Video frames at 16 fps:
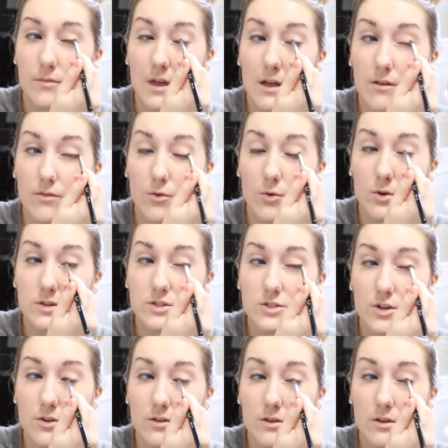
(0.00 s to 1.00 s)
I'll of course
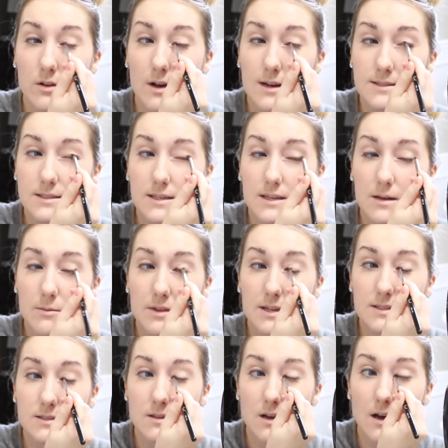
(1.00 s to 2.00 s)
show you the closet. I mean,
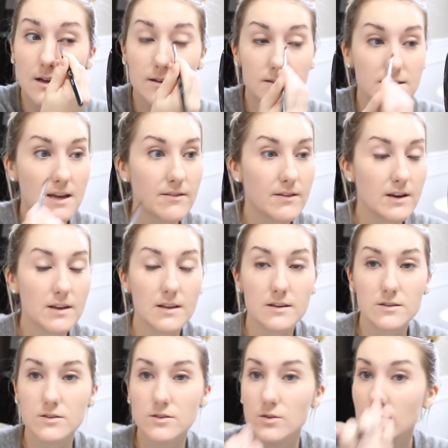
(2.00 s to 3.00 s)
that's not, doesn't have
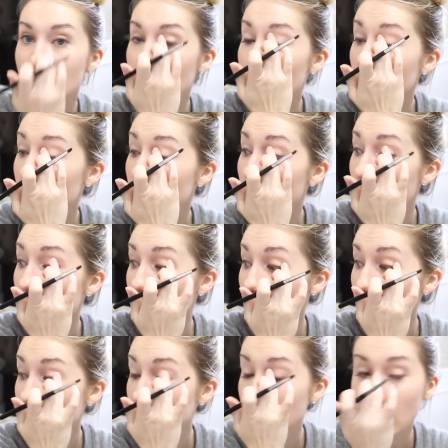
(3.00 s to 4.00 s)
anything to do with a
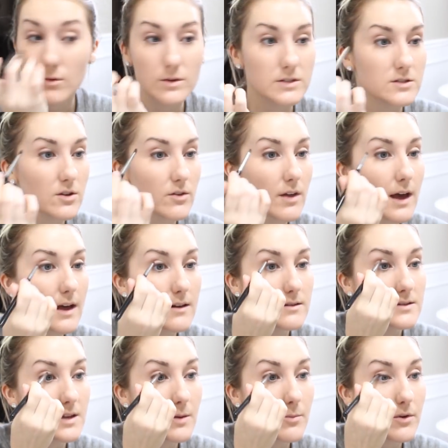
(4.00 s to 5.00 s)
vlog. I can always show
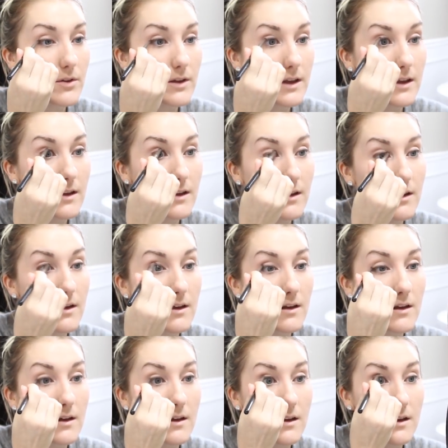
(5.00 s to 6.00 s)
that separately
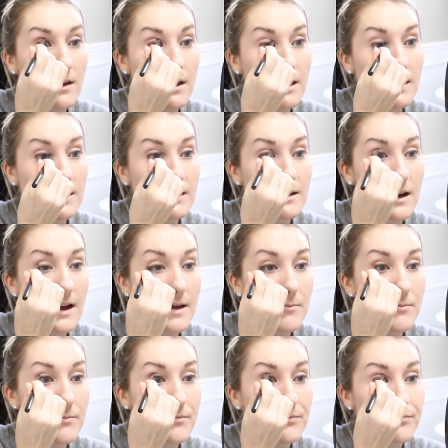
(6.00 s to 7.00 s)

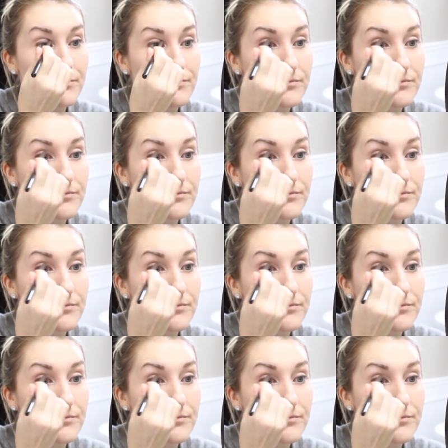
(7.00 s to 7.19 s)
anytime.